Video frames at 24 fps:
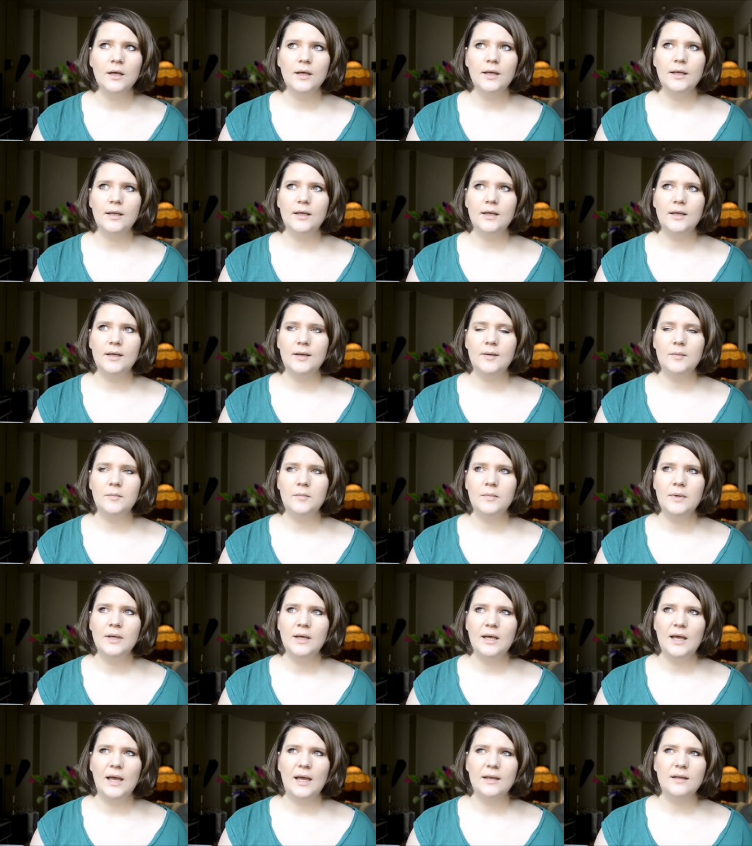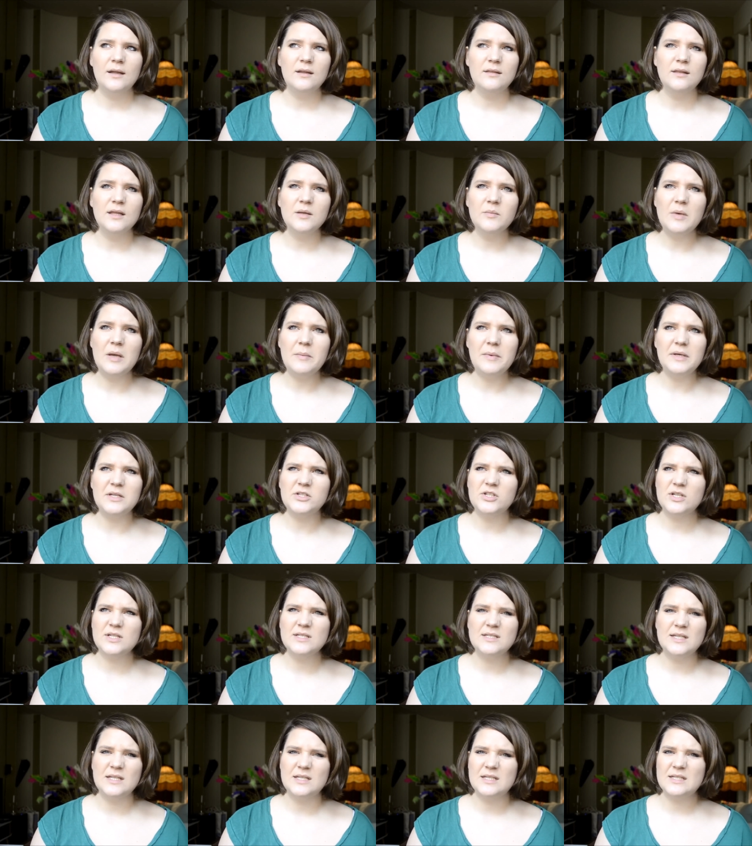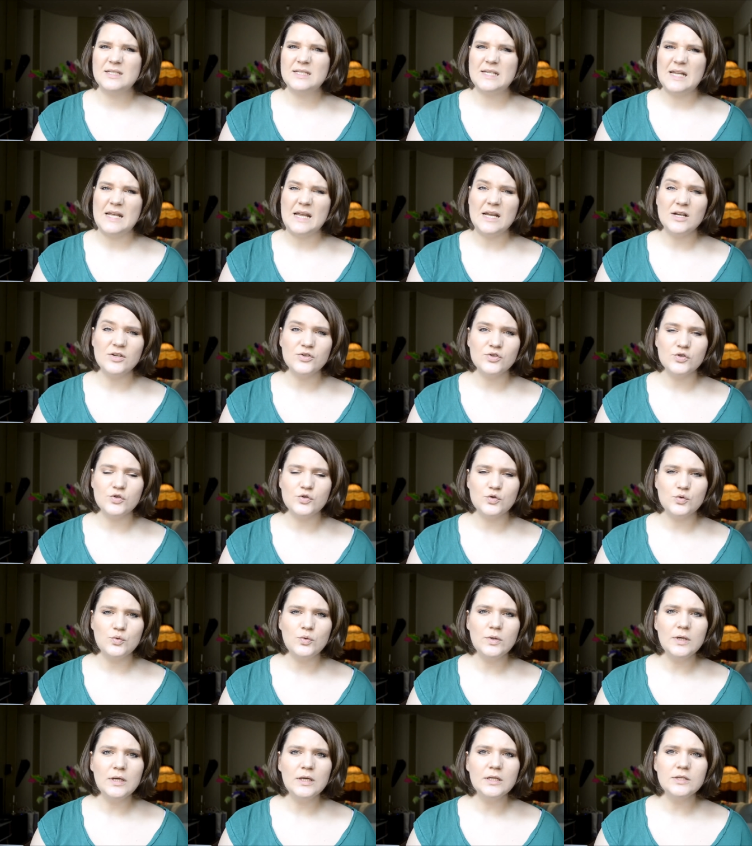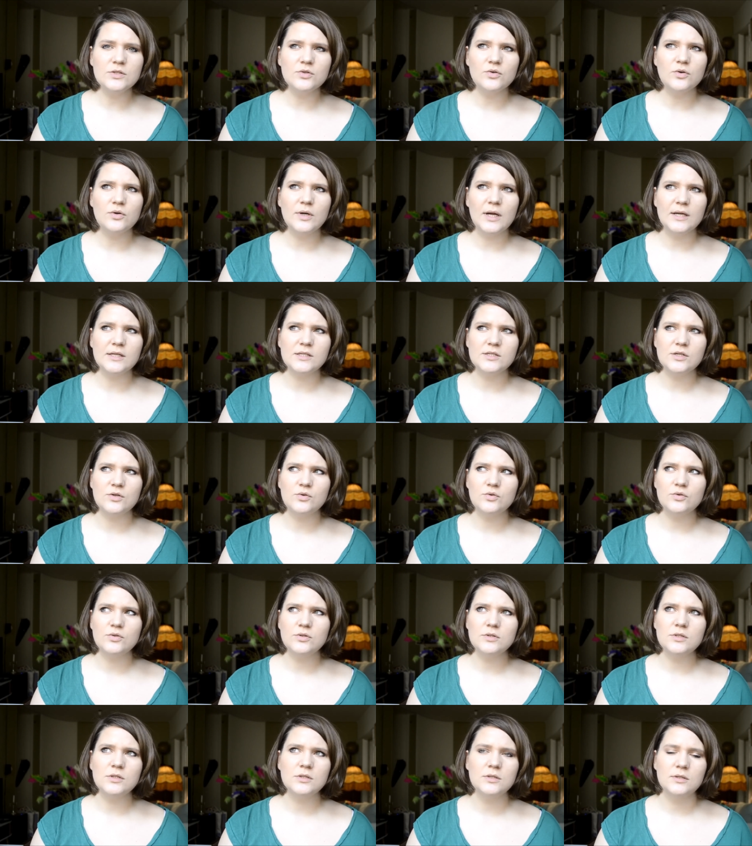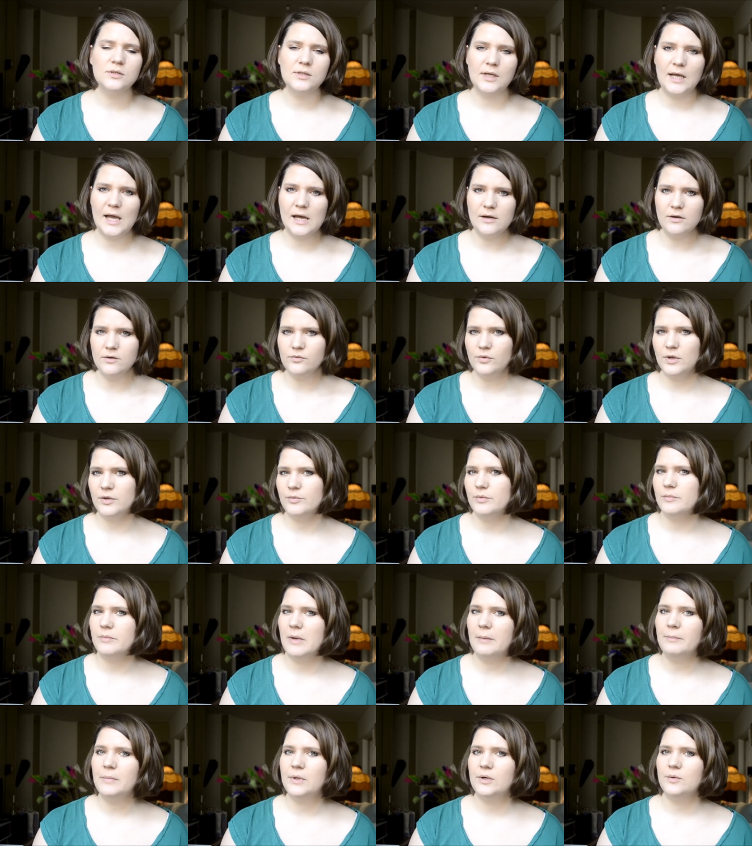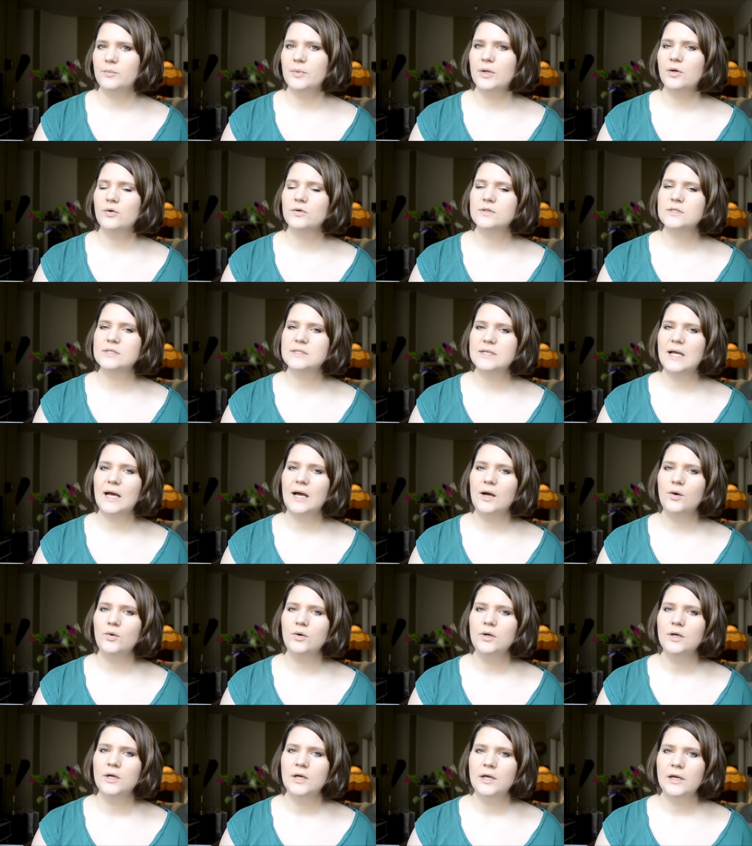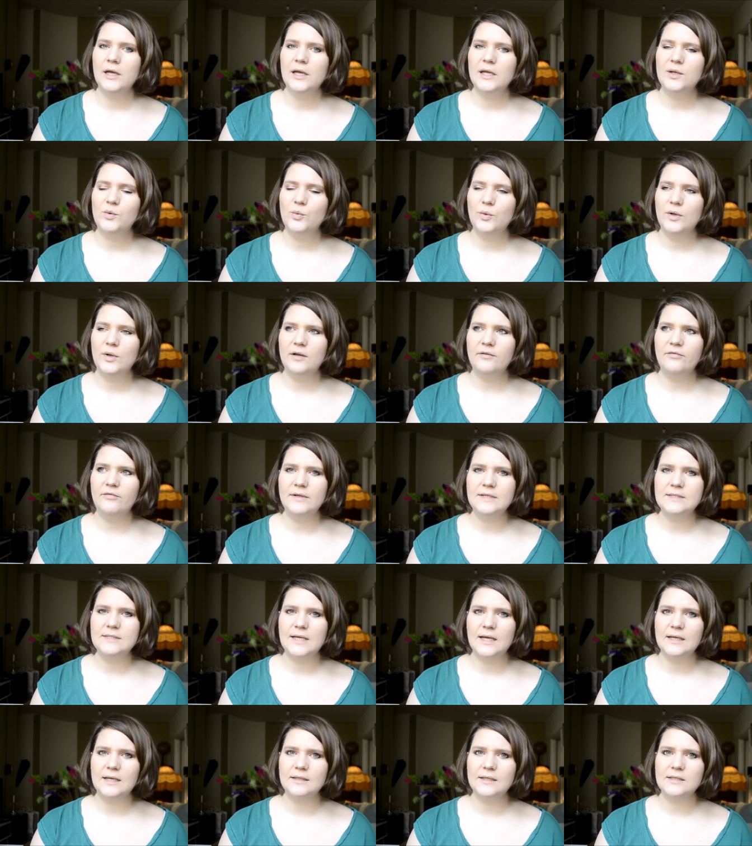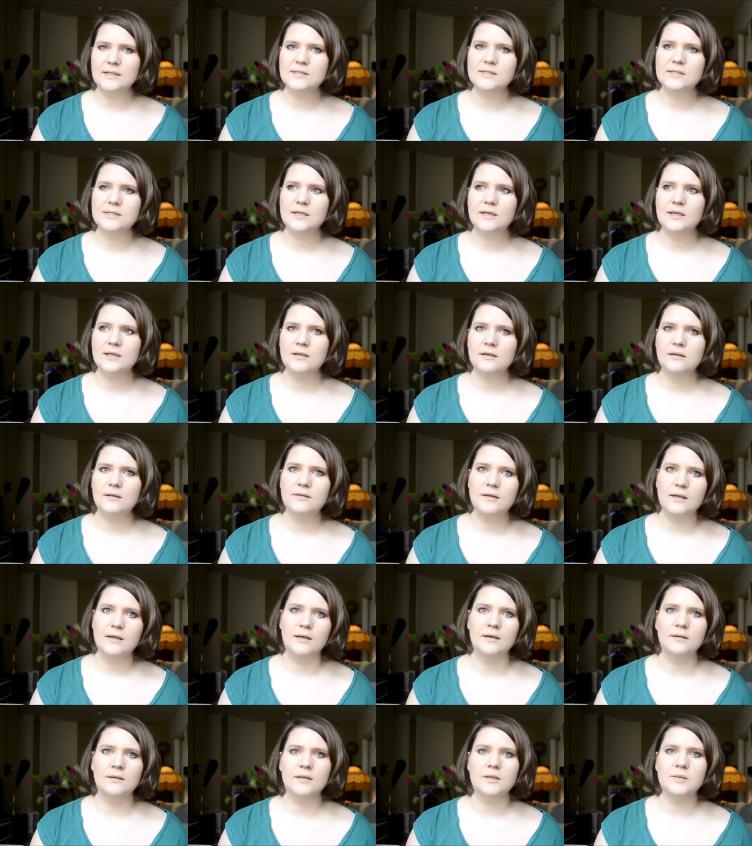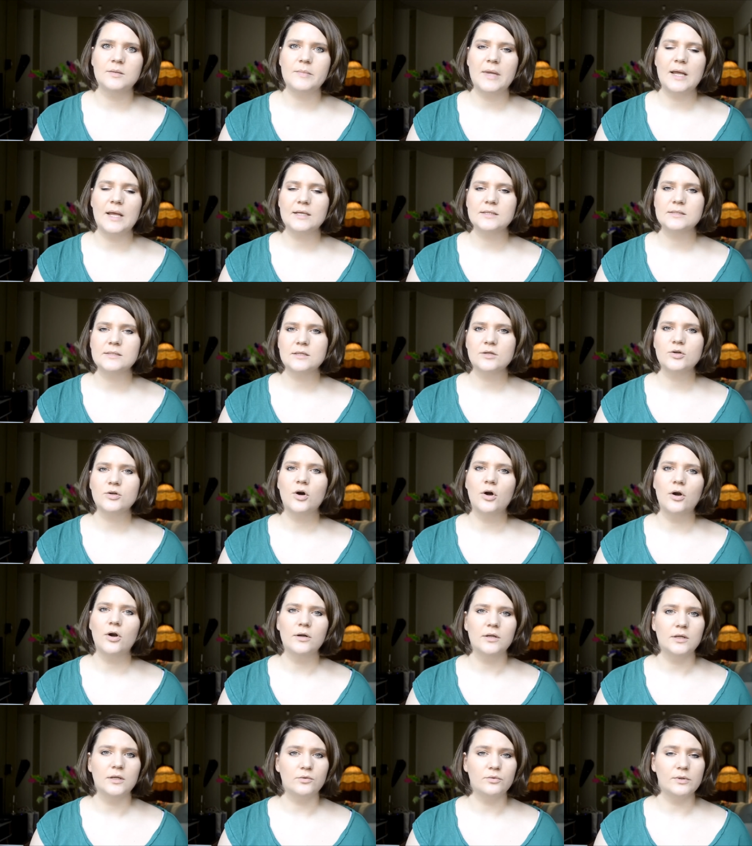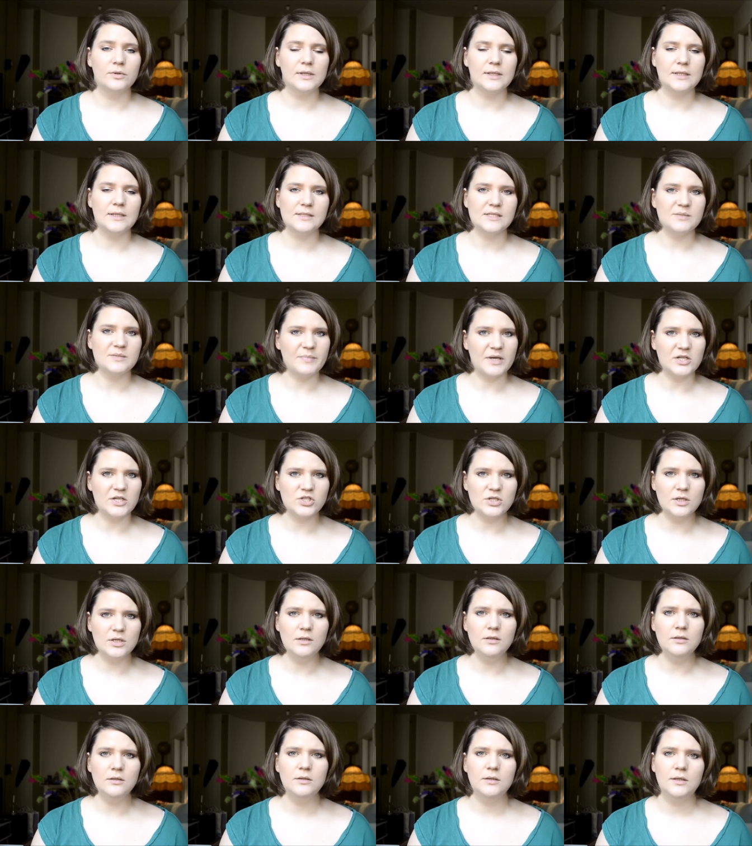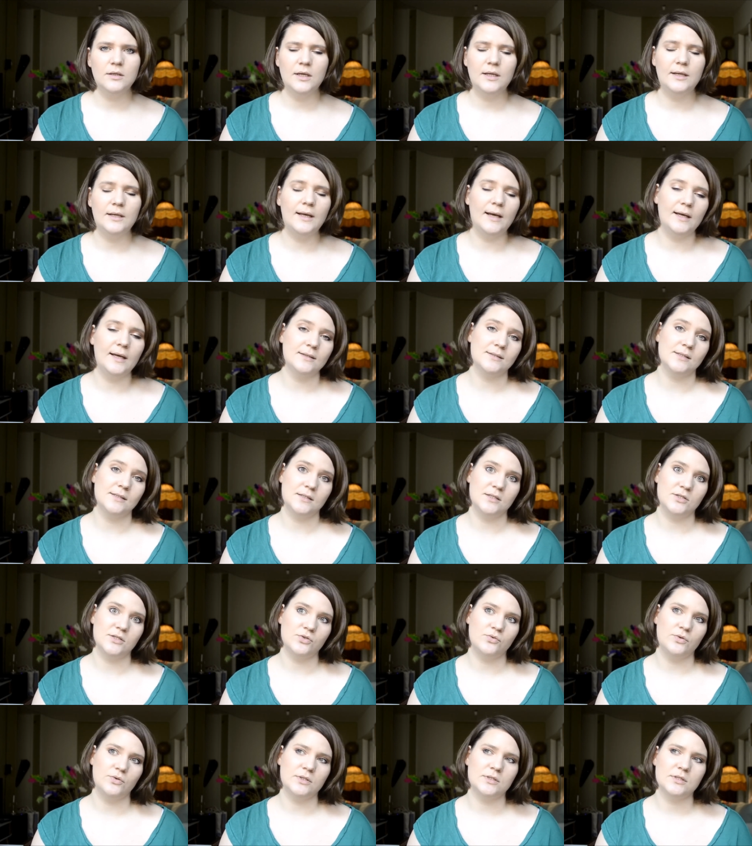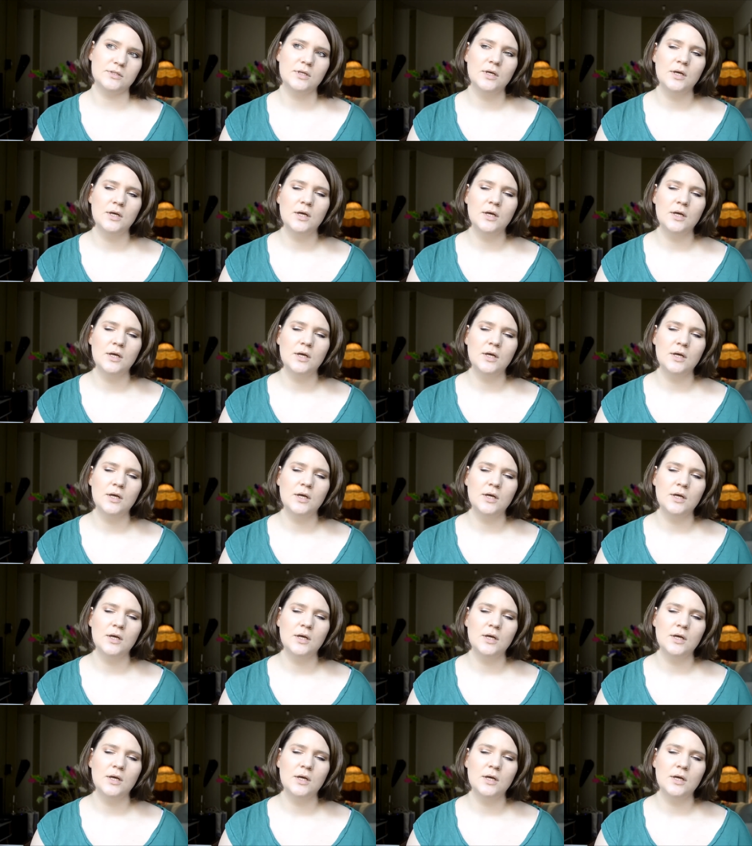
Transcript: Um, and I think maybe I just didn't dare to do it, or I don't I don't really remember, because now it really feels like that's the thing that makes the cardi really special, and I didn't do it.